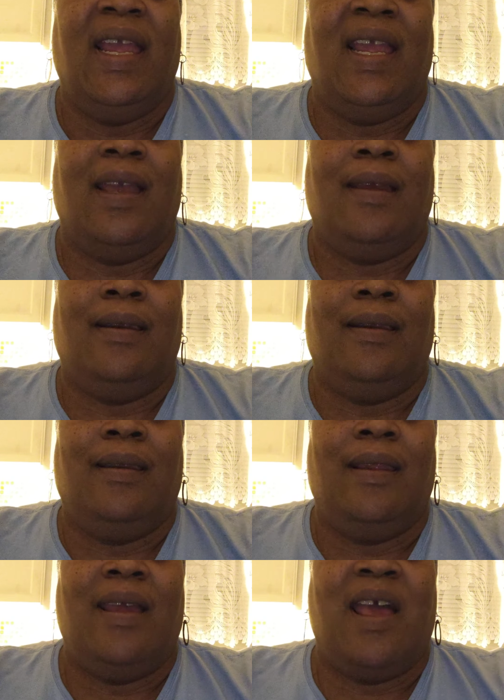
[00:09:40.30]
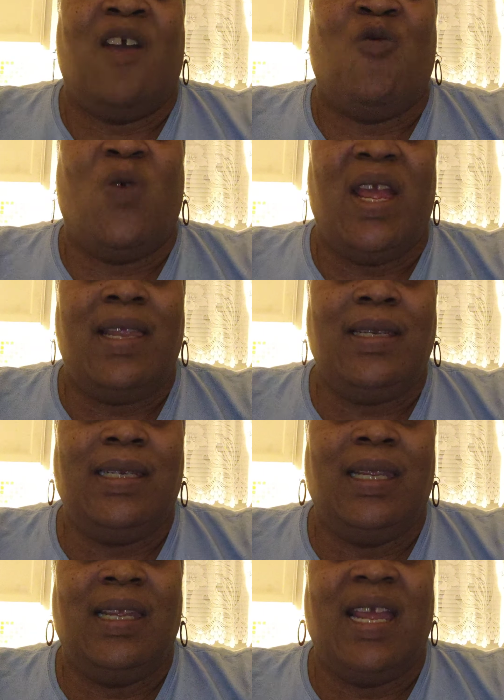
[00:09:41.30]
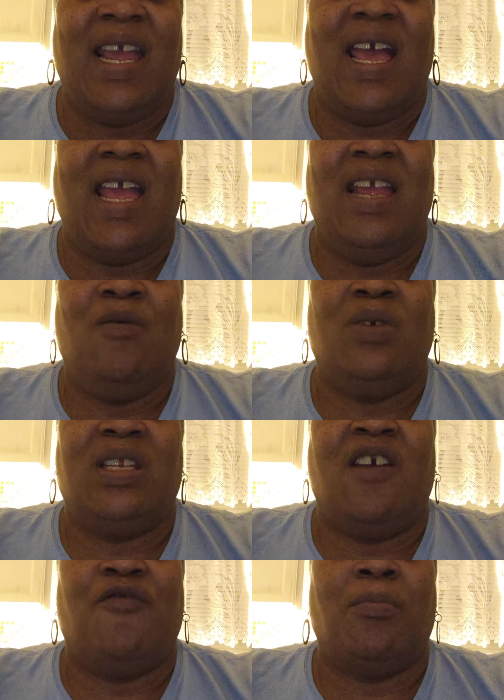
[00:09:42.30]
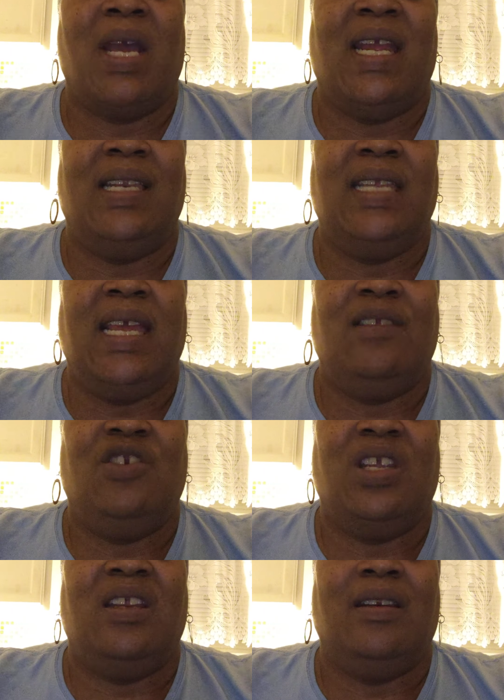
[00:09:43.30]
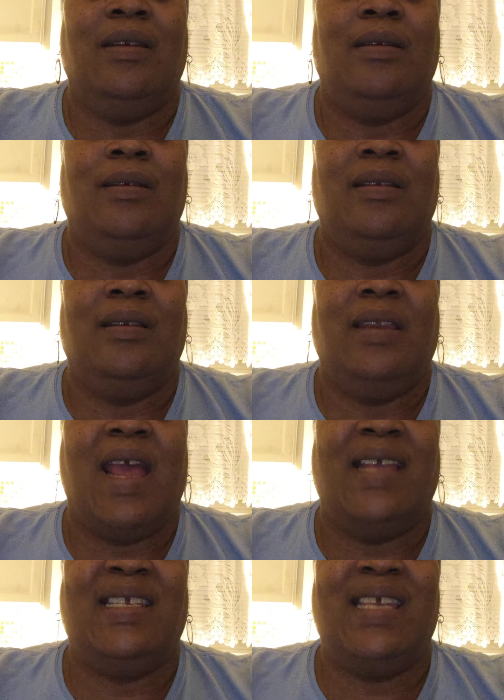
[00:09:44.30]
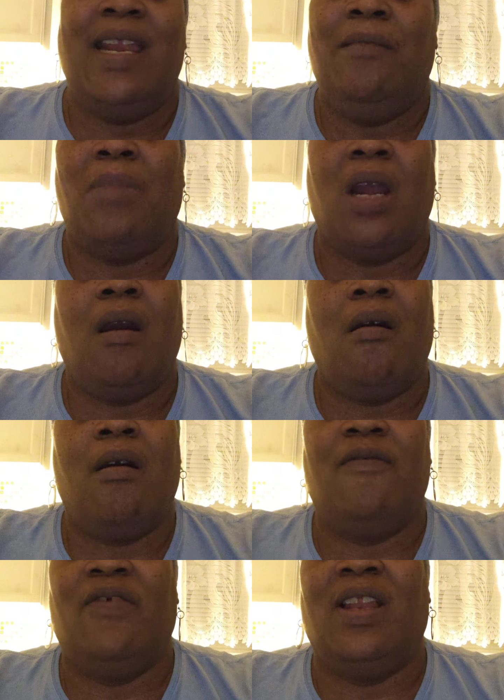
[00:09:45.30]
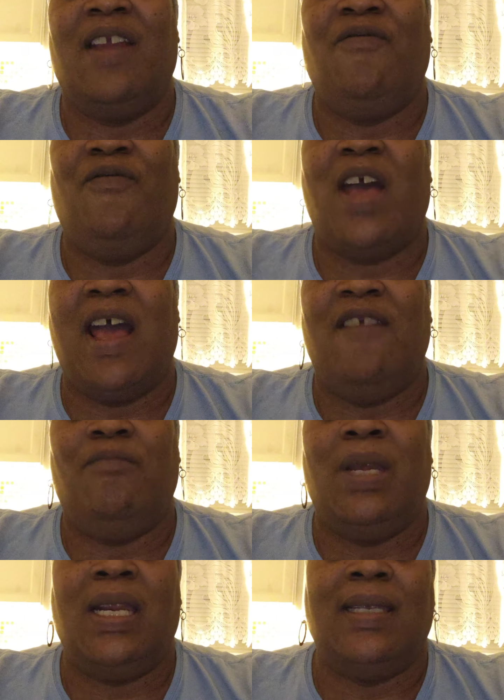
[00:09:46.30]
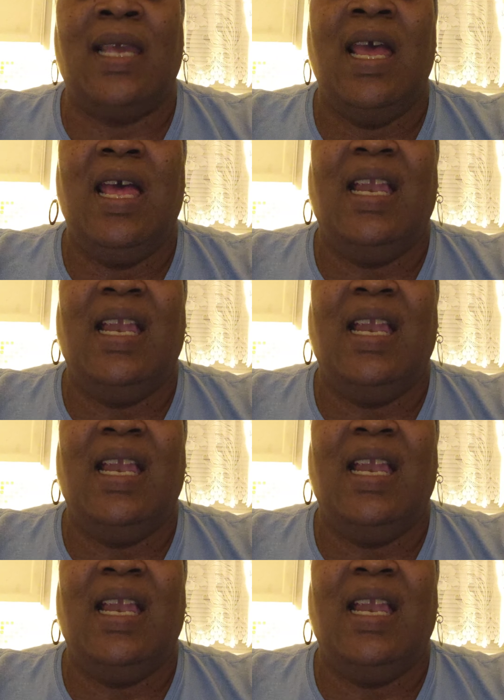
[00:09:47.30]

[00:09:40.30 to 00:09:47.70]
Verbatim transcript: And I went, it was never my intention. I sat in my car for like five minutes.